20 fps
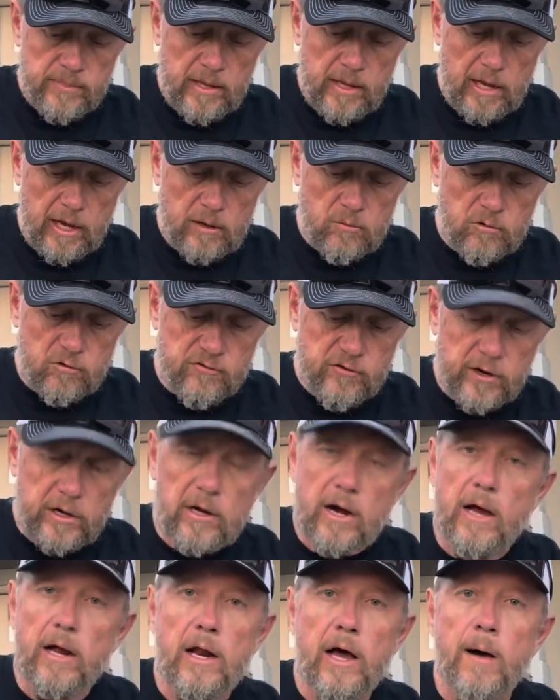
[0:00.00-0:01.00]
And we'll
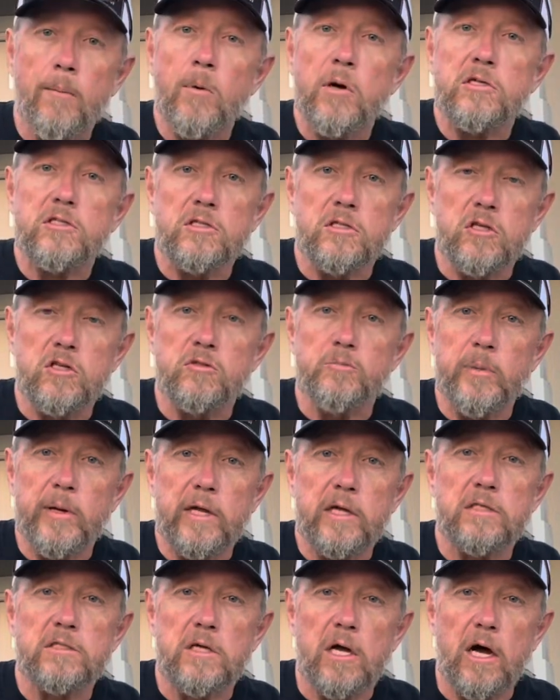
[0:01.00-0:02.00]
figure out how much these
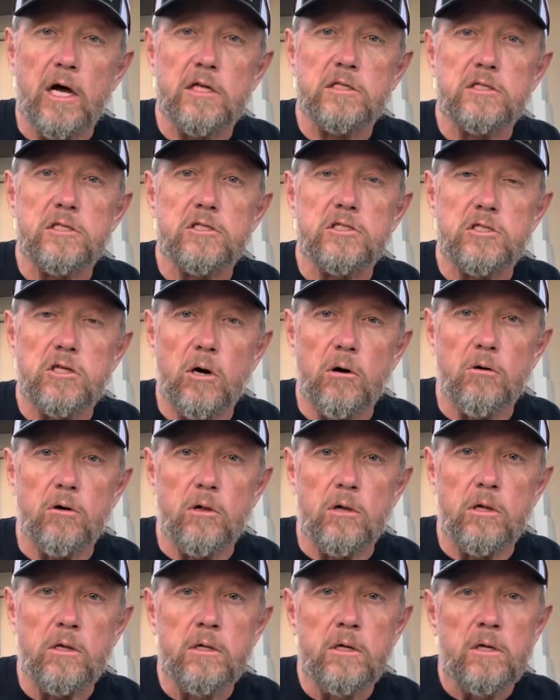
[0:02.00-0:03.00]
pigs cost us
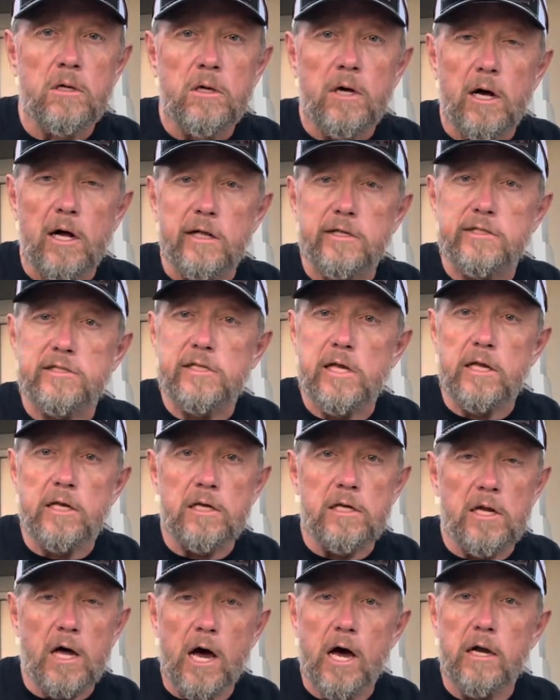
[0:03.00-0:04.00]
total, all said and
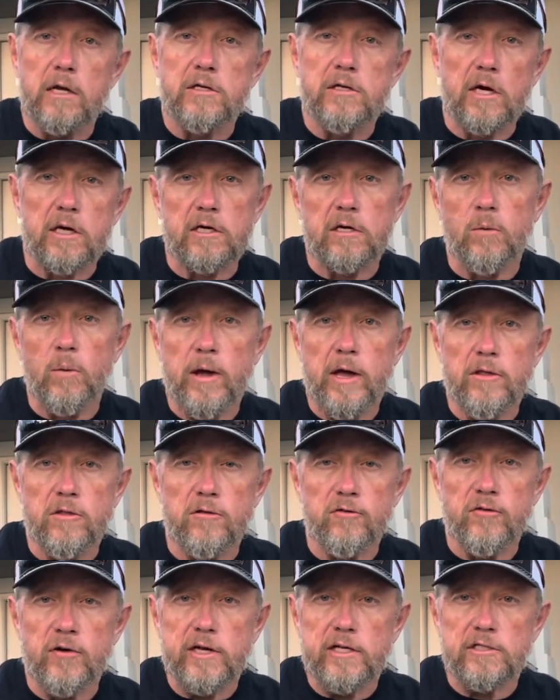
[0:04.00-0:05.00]
done, tucked away in the
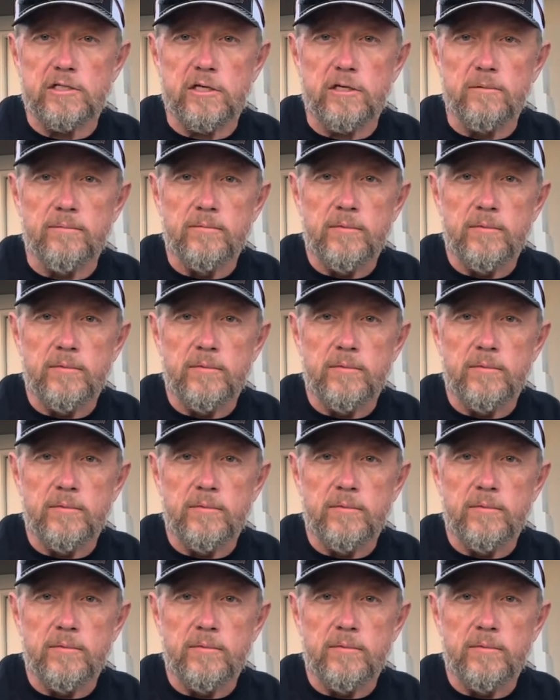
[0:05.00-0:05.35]
freezer.